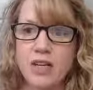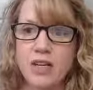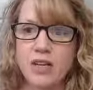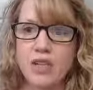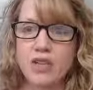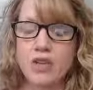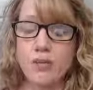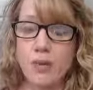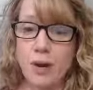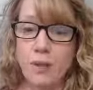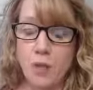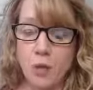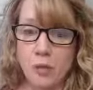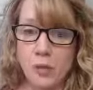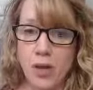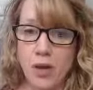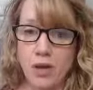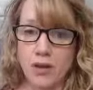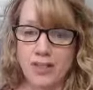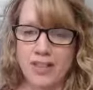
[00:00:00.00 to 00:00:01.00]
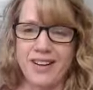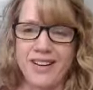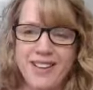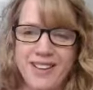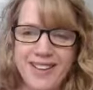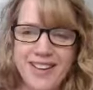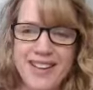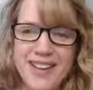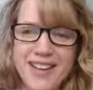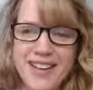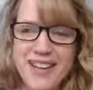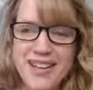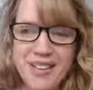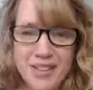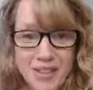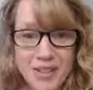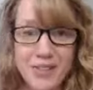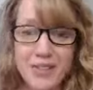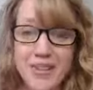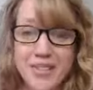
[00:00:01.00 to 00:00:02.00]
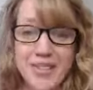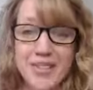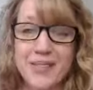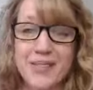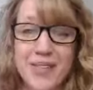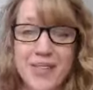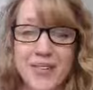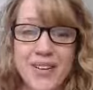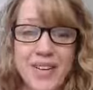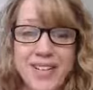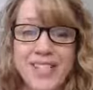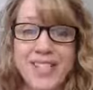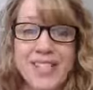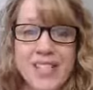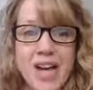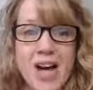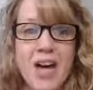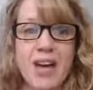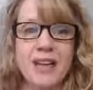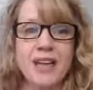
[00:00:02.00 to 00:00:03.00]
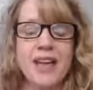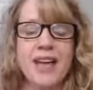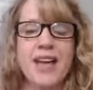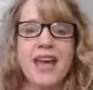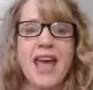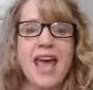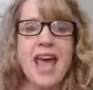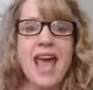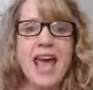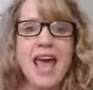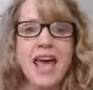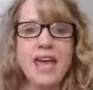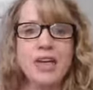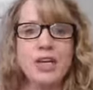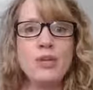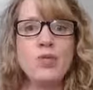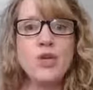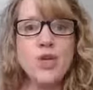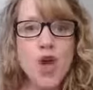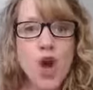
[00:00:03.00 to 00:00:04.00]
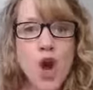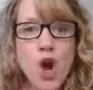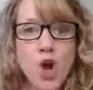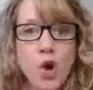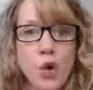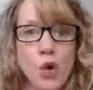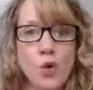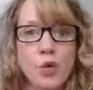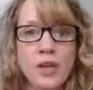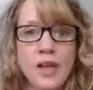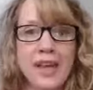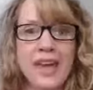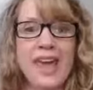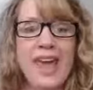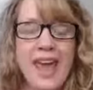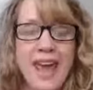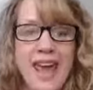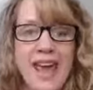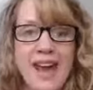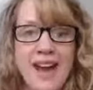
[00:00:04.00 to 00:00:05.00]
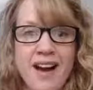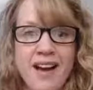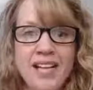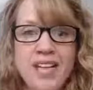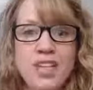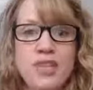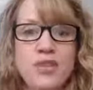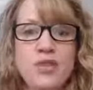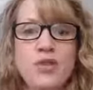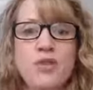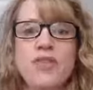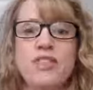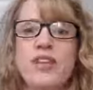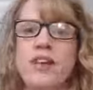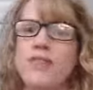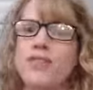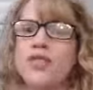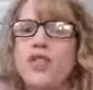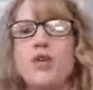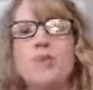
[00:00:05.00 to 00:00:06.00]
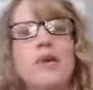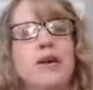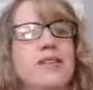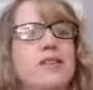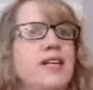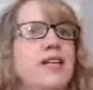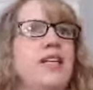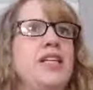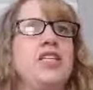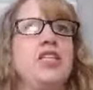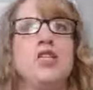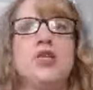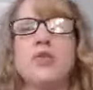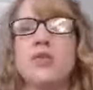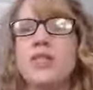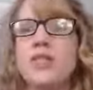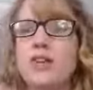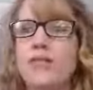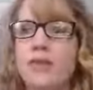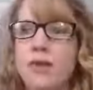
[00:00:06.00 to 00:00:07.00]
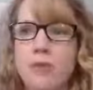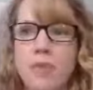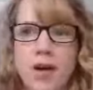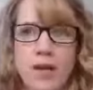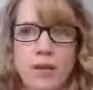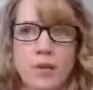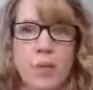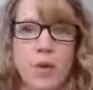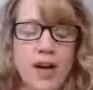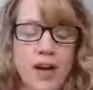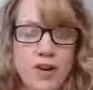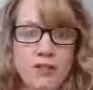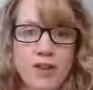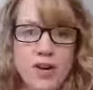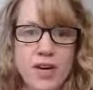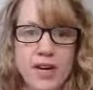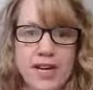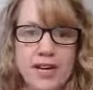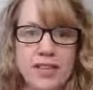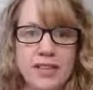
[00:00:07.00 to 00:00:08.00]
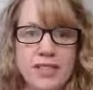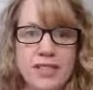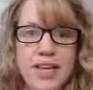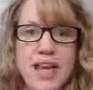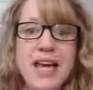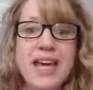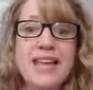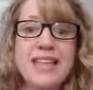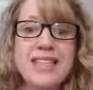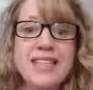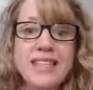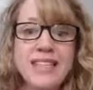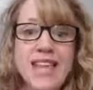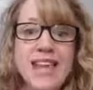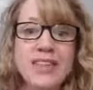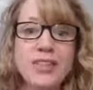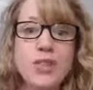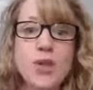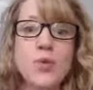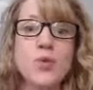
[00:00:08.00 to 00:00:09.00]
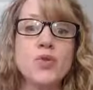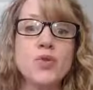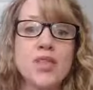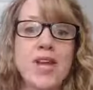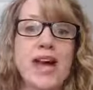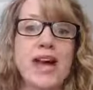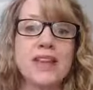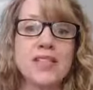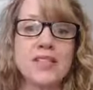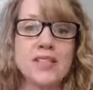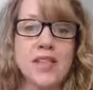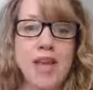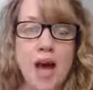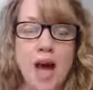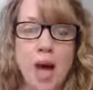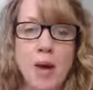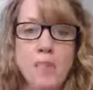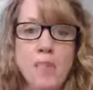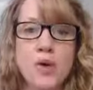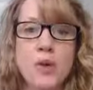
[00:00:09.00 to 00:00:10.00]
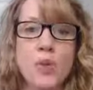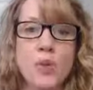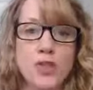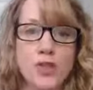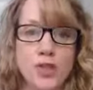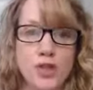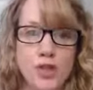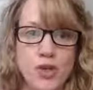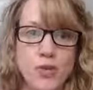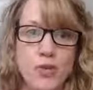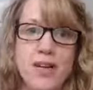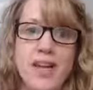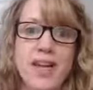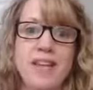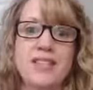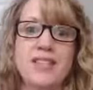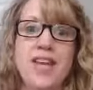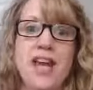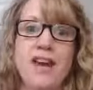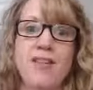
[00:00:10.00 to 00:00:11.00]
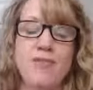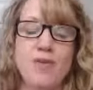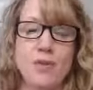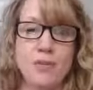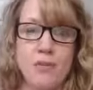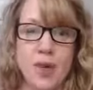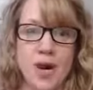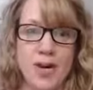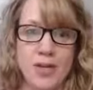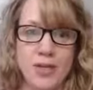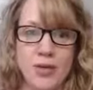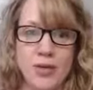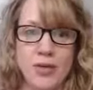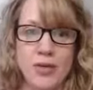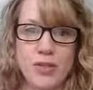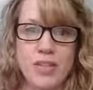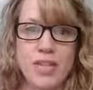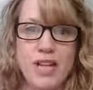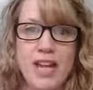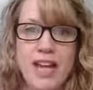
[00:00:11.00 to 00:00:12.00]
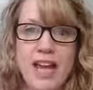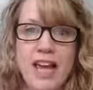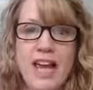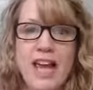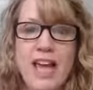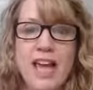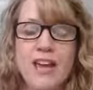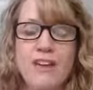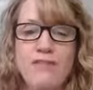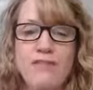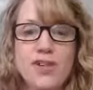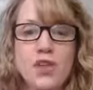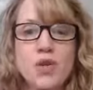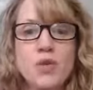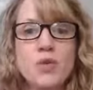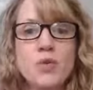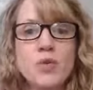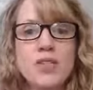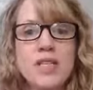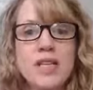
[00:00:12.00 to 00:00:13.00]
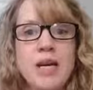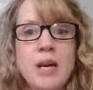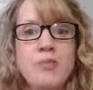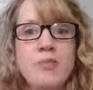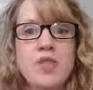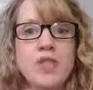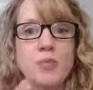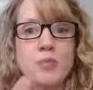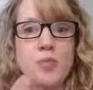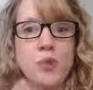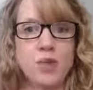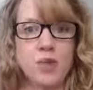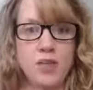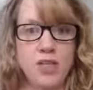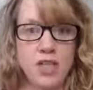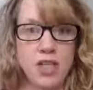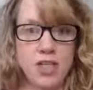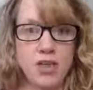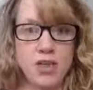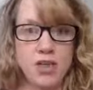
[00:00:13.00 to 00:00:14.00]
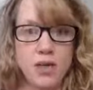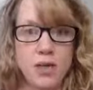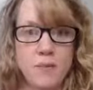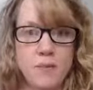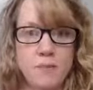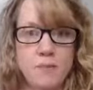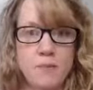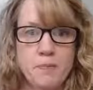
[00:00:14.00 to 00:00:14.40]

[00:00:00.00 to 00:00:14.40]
to write more blogs, because otherwise they won't get done. And like, hey, I need to do this every 2 months. I need to do this every month, whatever it is. Set those tasks up with due dates and reminders. If you don't set up this procedure